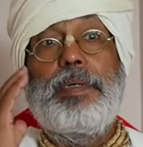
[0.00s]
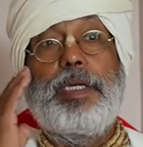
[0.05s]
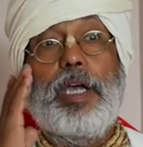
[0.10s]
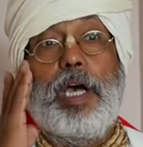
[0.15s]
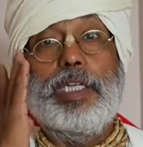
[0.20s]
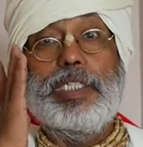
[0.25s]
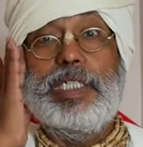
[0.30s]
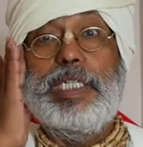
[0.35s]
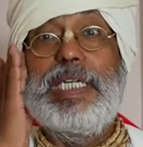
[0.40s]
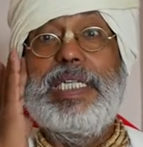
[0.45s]

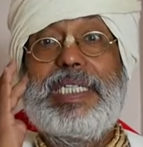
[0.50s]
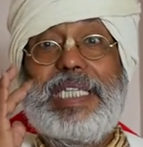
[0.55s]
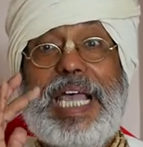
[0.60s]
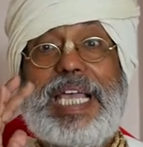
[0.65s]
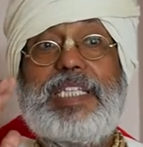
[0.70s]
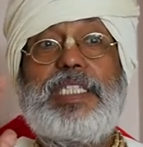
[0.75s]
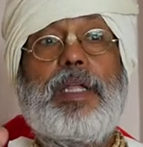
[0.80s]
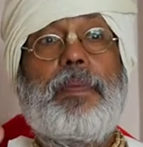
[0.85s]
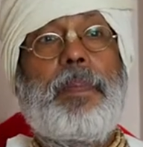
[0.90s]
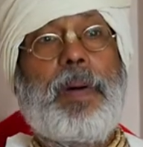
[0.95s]
because Gita
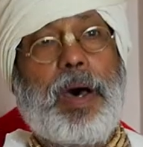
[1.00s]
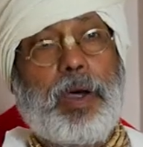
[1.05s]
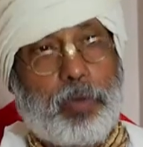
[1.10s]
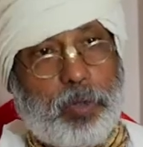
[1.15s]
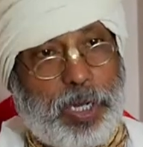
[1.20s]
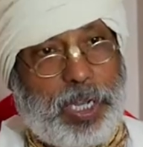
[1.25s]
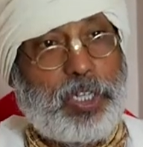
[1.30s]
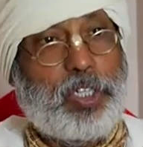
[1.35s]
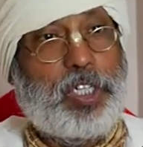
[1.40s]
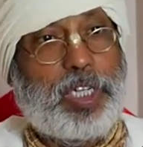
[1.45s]
is the
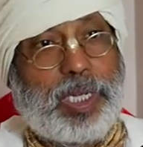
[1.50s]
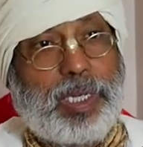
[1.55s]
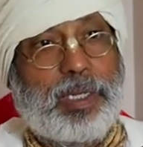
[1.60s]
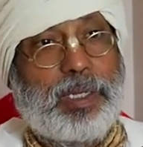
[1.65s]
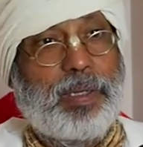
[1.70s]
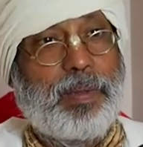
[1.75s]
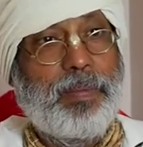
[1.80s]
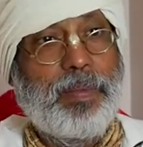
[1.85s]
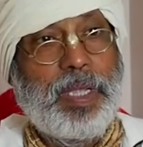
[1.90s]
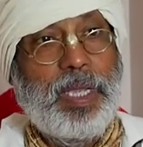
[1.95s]

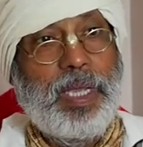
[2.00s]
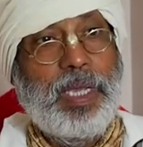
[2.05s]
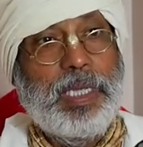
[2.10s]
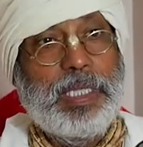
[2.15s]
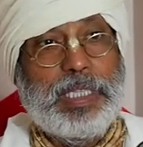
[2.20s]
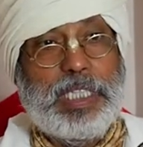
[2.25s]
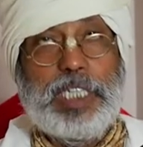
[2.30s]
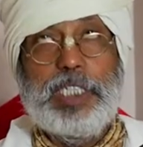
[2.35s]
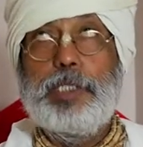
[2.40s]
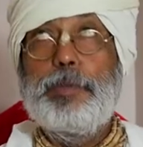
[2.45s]
foundation,
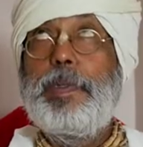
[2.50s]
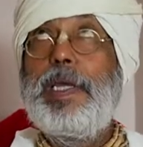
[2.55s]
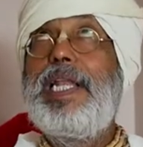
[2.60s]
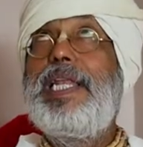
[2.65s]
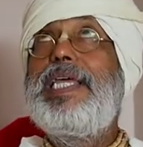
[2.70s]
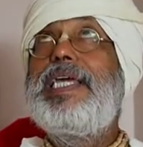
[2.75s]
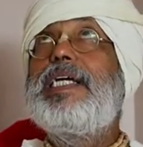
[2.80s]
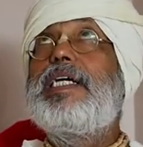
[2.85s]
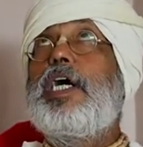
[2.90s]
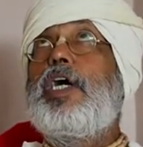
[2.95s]
this
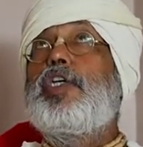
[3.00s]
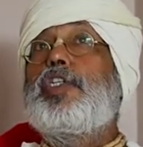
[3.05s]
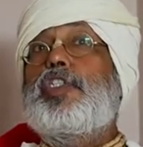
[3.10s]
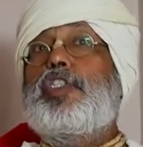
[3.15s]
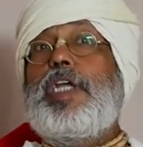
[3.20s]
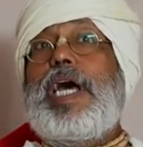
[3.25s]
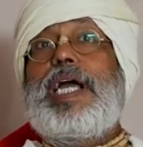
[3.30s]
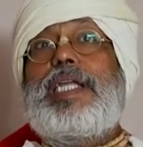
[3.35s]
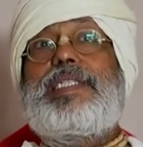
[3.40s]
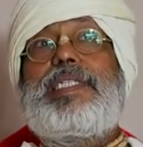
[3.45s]
building
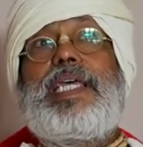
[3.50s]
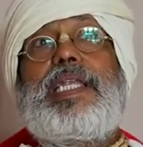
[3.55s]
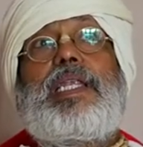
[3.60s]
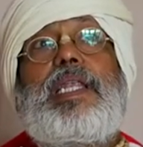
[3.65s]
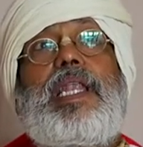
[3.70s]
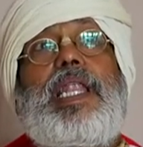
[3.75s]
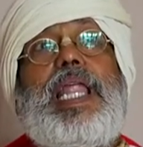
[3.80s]
constructed